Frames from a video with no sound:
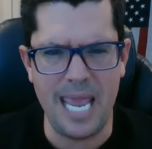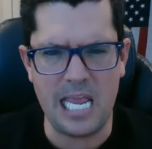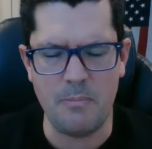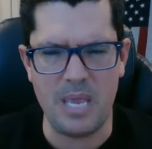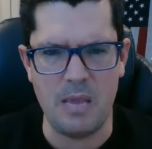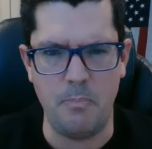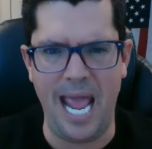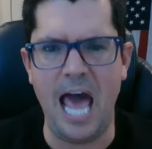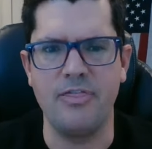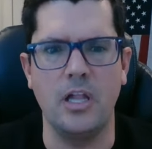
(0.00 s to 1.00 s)
make me
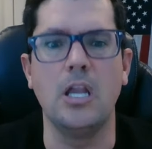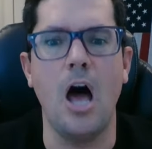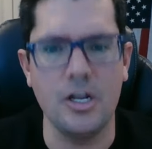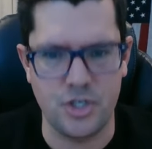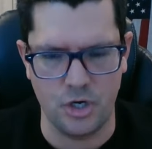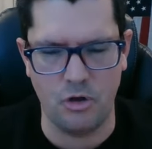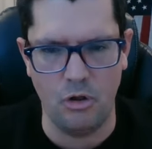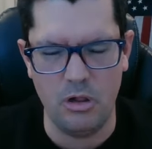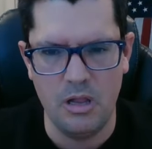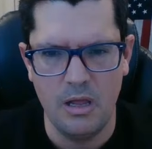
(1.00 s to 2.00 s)

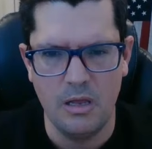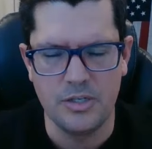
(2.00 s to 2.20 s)
pathological